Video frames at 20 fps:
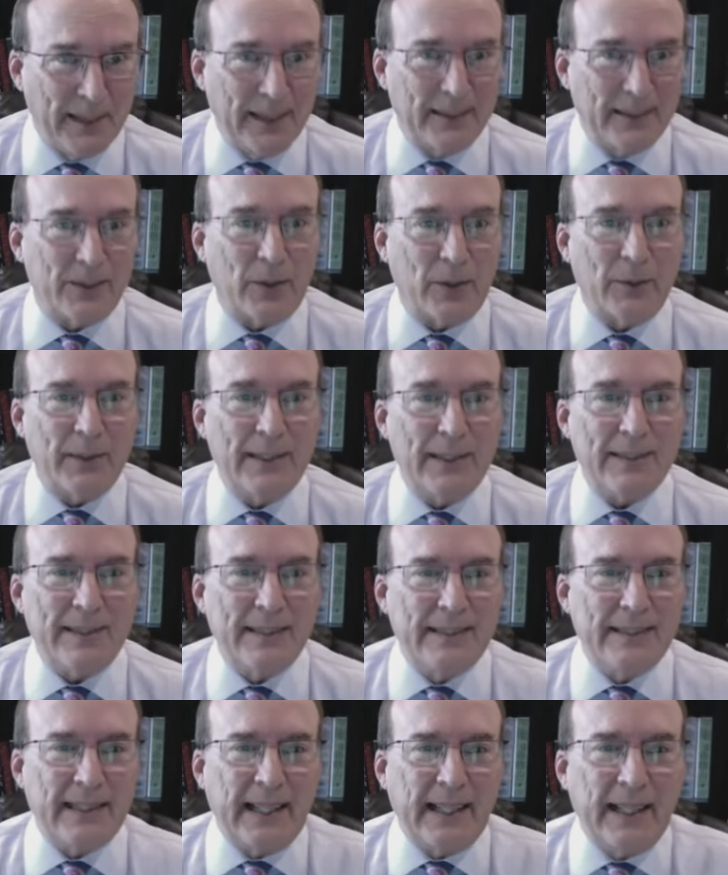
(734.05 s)
So this
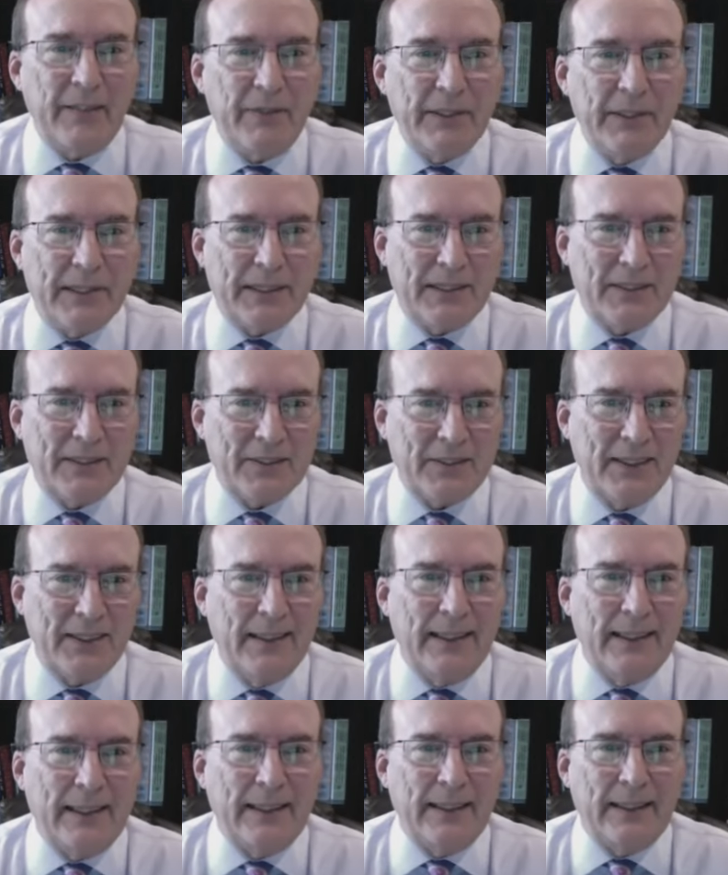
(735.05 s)
is evidence,
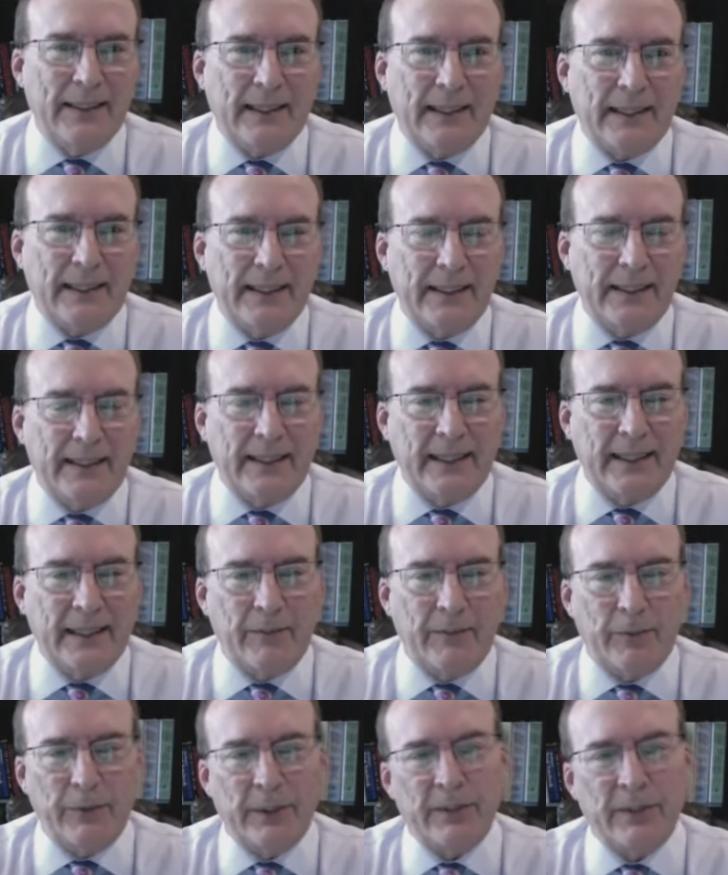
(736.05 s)
and I think the
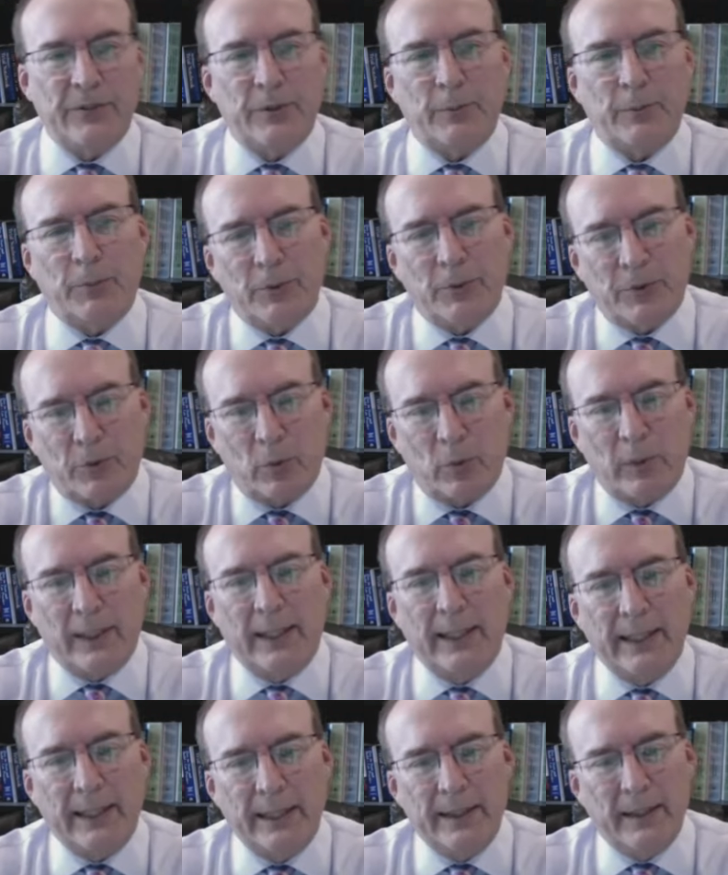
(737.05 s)
effort is to
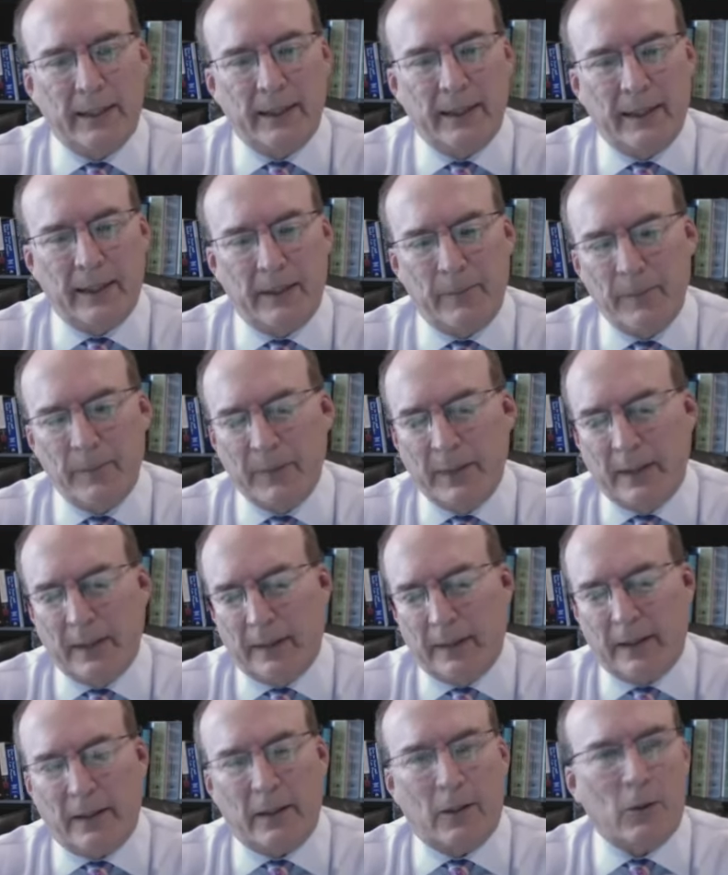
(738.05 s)
persuade
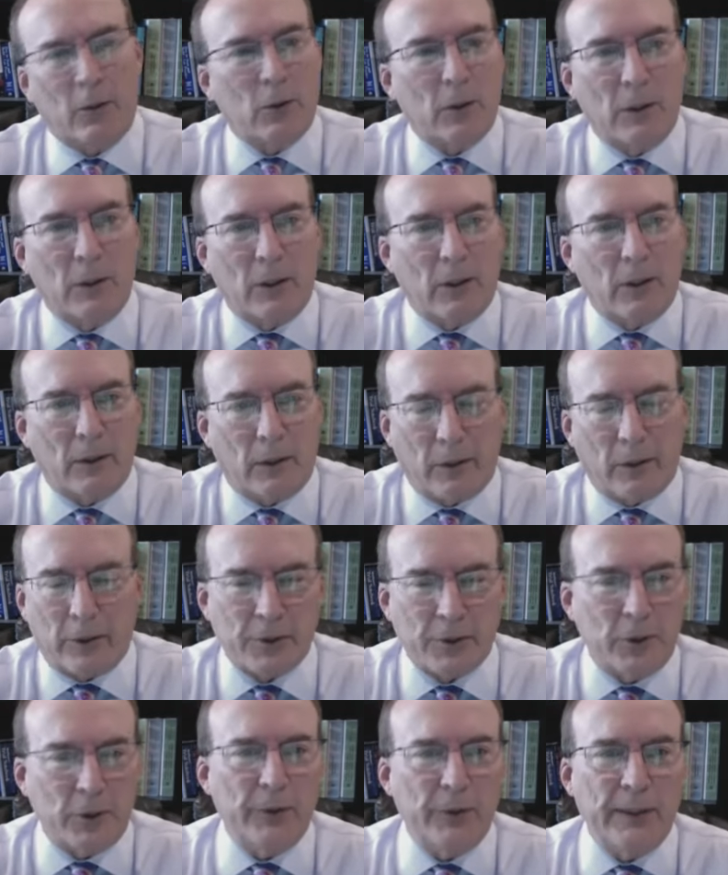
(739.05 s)
our
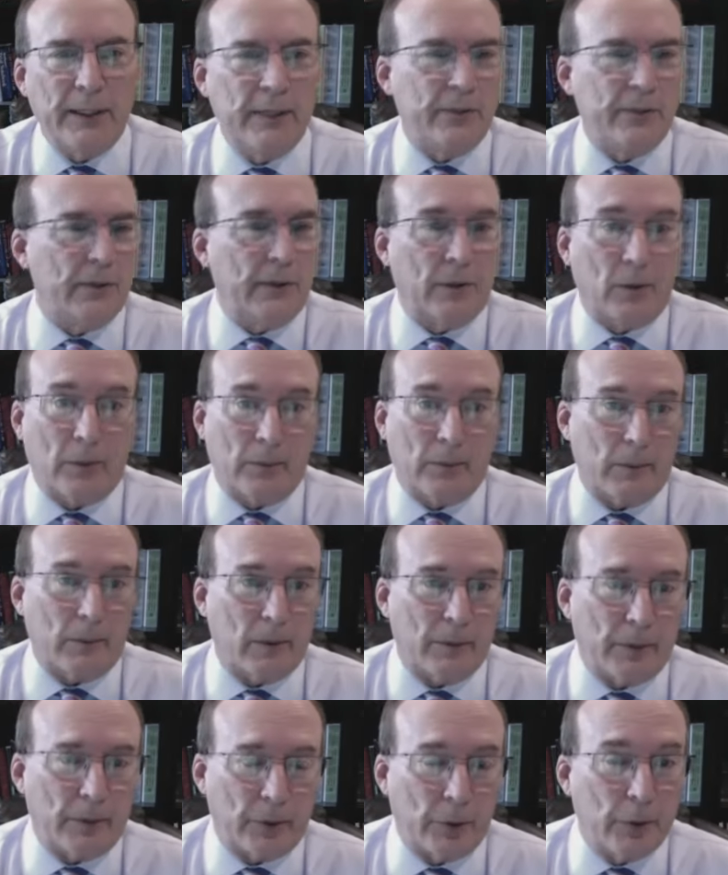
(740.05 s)
attorneys and
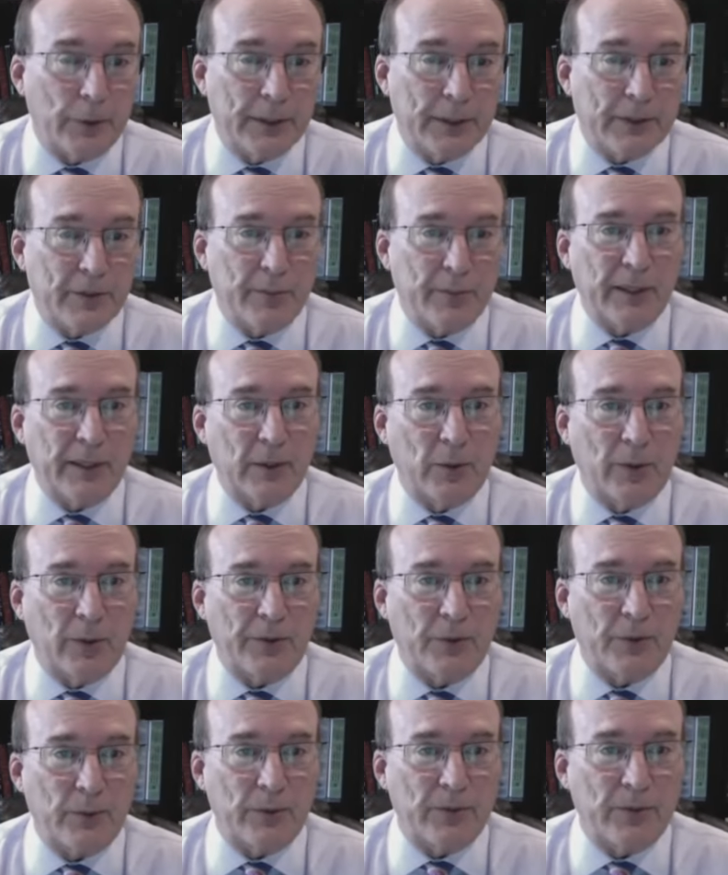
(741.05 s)
our attorneys to be law
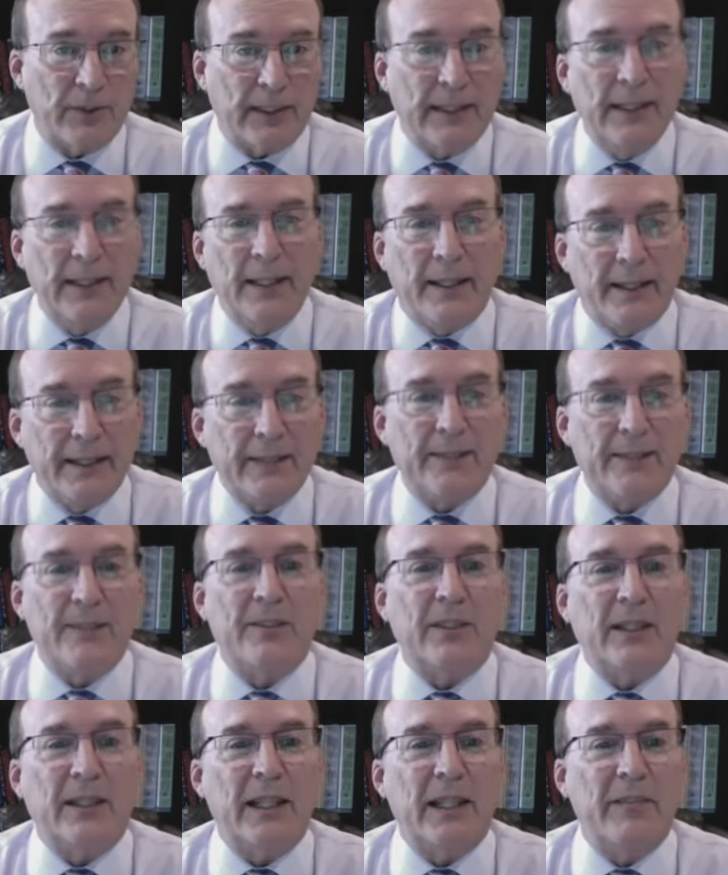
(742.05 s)
students that this is
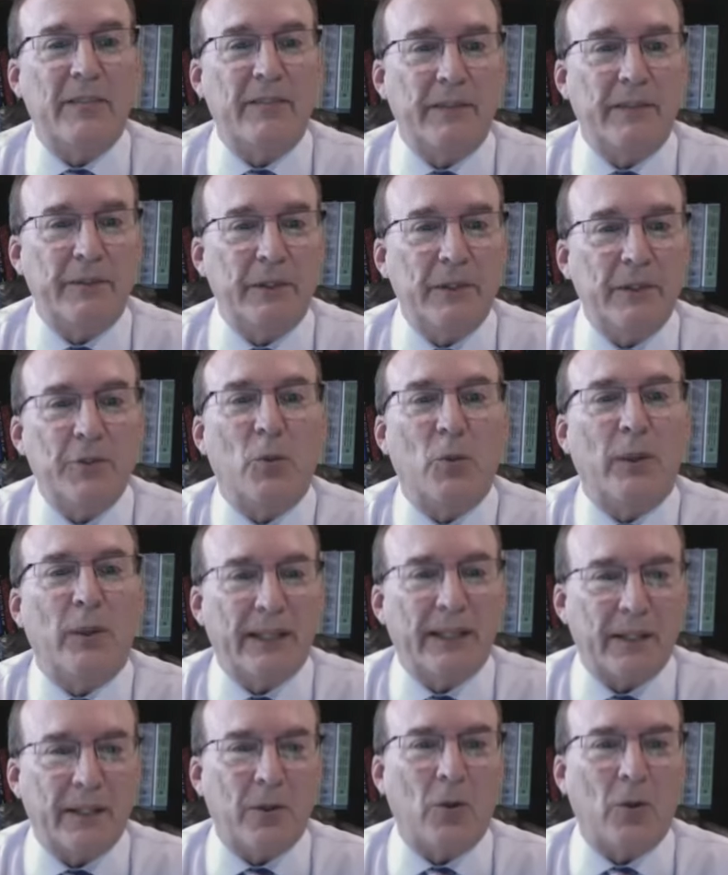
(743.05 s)
the kind of evidence you want to
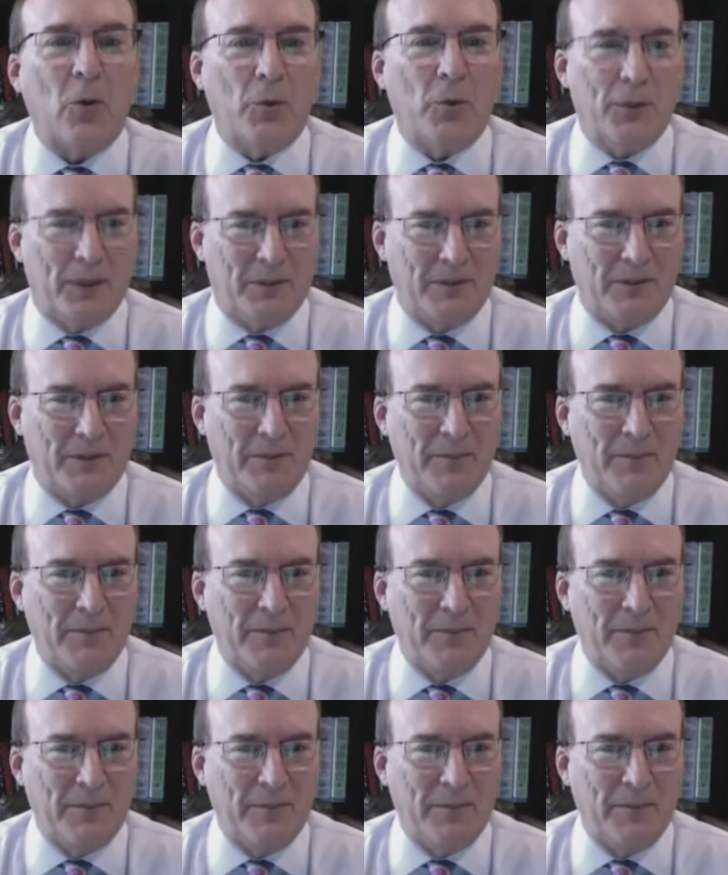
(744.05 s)
get a hold of.